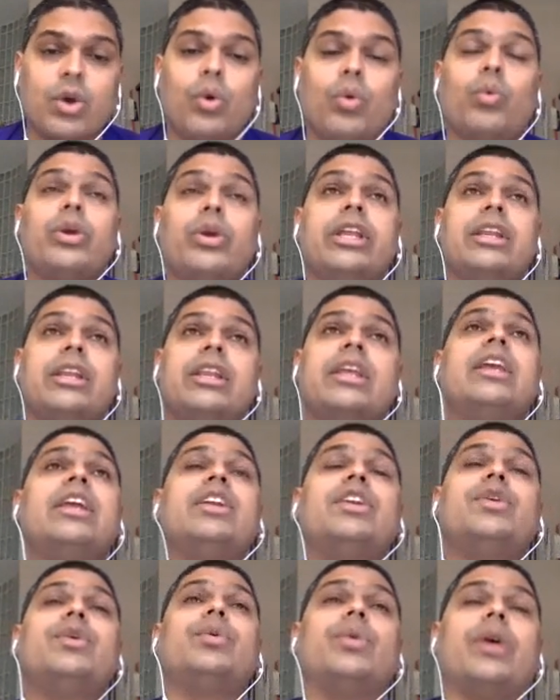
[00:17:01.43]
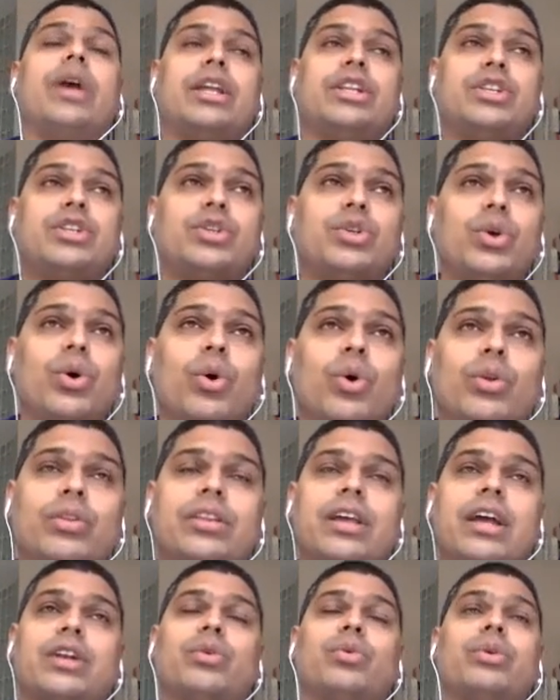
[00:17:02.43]
we need to ensure
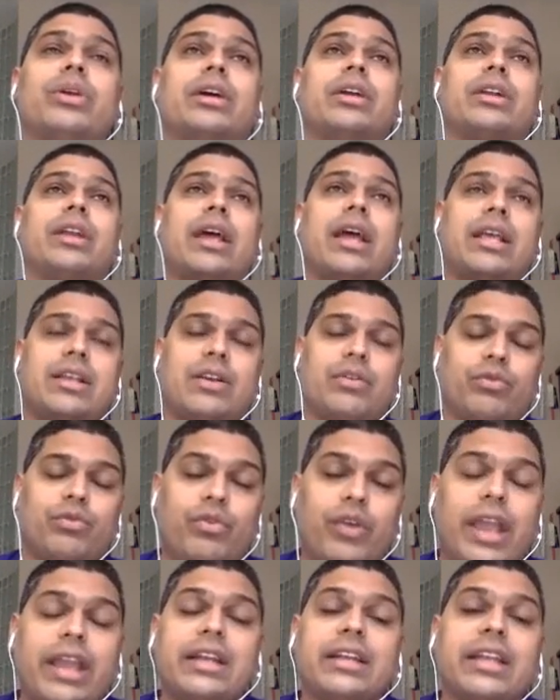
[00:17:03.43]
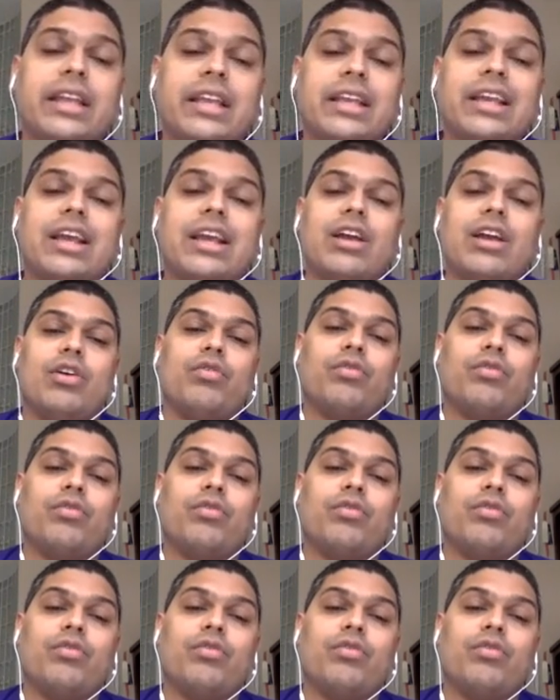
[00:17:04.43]
that we are waiting